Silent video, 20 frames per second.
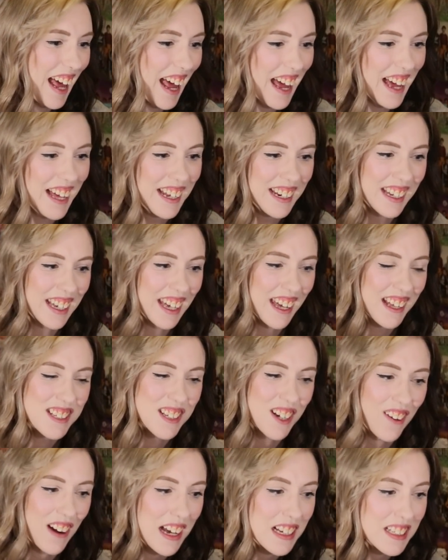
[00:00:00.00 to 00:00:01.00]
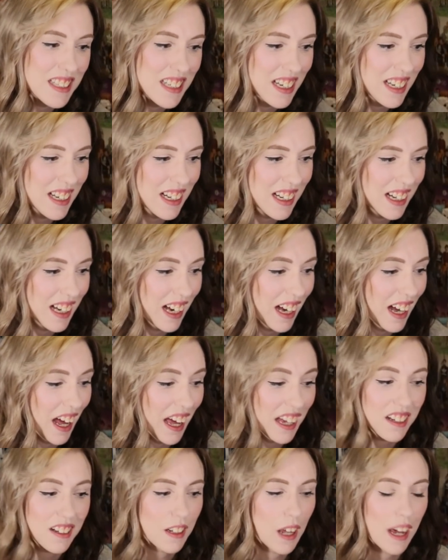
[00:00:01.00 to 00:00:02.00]
And it's crazy.
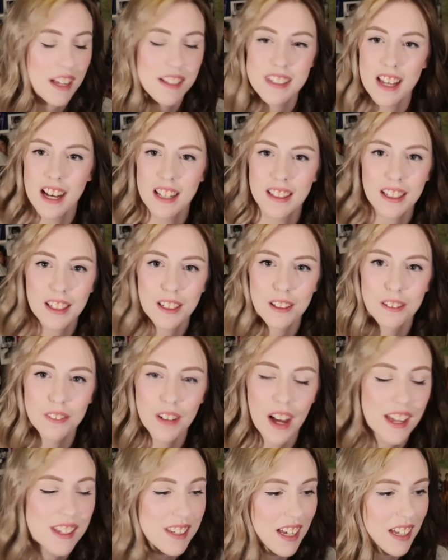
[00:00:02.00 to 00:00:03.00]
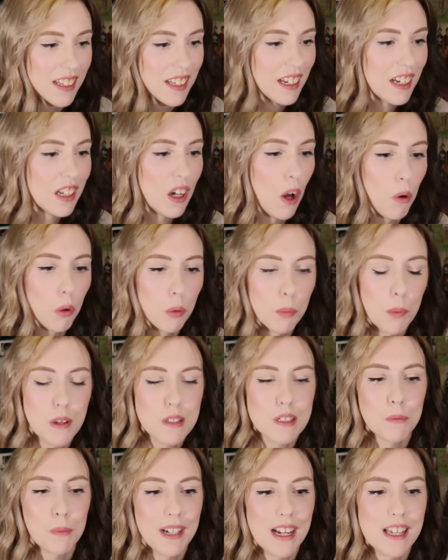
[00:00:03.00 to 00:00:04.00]
I sound like an old
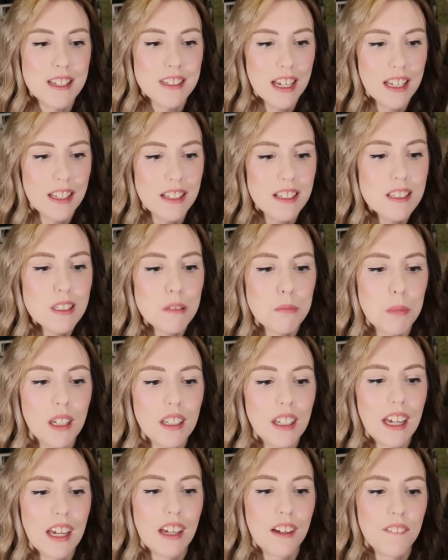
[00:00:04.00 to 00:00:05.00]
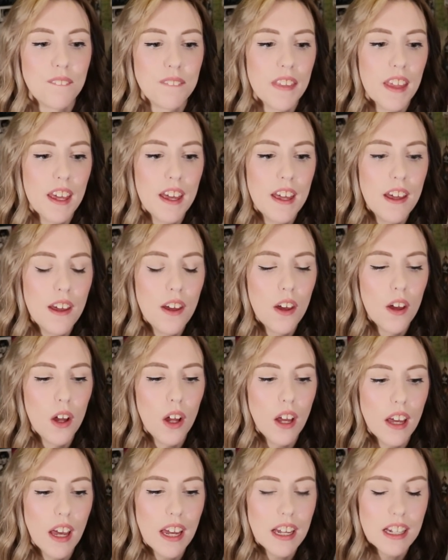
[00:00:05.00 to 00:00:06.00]
person when I say this, but like
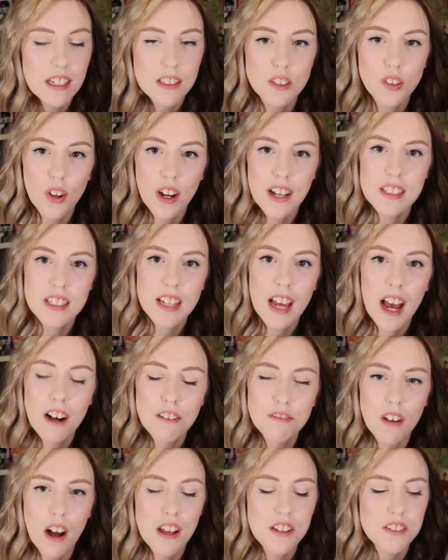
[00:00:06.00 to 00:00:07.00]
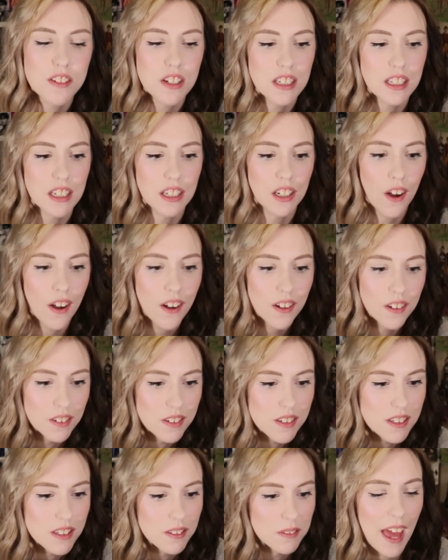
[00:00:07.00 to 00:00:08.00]
it's crazy how fast a year
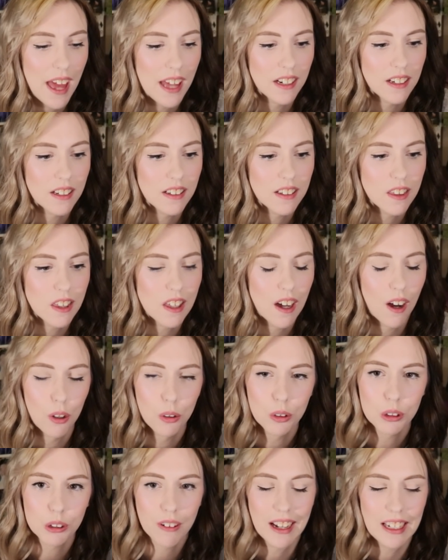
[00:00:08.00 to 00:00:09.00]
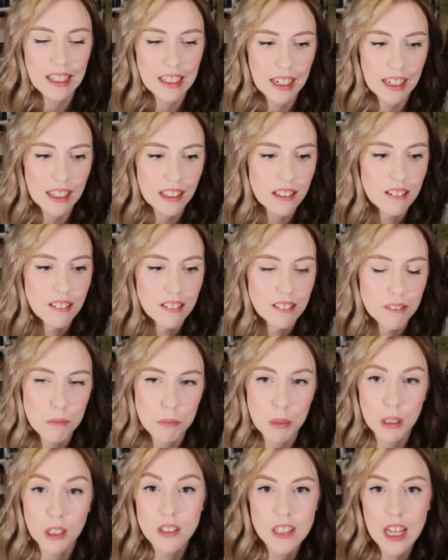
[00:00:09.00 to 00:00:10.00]
goes. And the older I get,
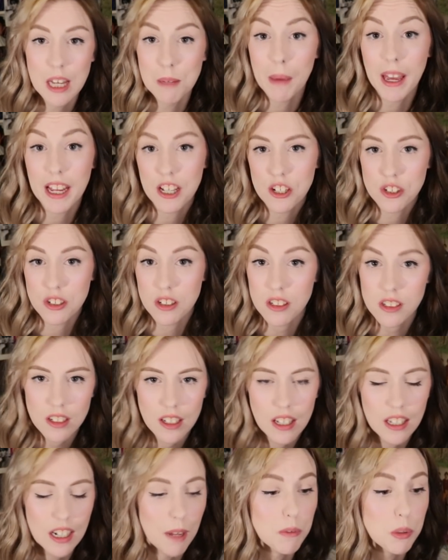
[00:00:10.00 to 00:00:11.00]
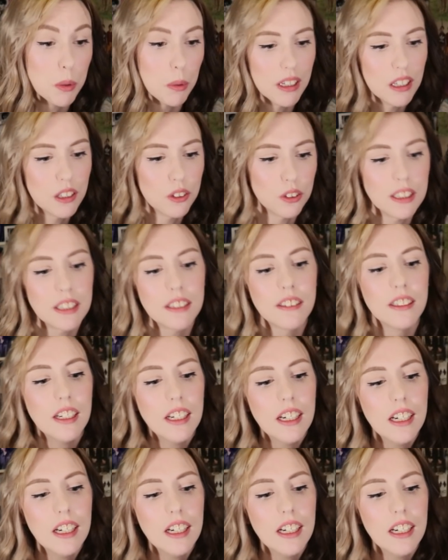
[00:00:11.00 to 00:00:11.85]
because I'm ancient and I'm 23,